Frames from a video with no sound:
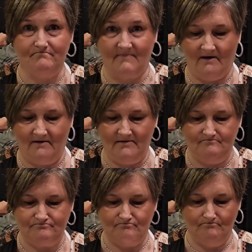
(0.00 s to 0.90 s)
Okay, dig
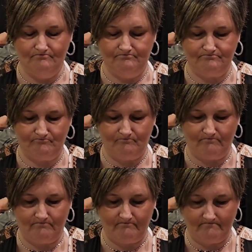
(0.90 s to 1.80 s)
in.
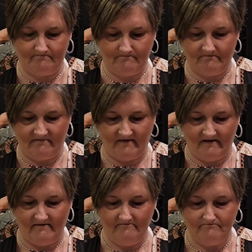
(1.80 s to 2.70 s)
And let
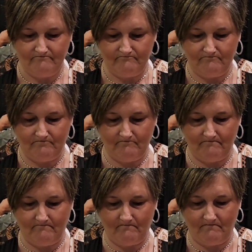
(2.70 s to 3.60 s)
me know what you
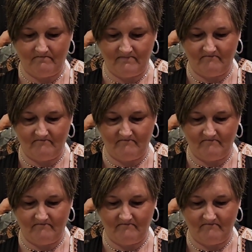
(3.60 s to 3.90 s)
think.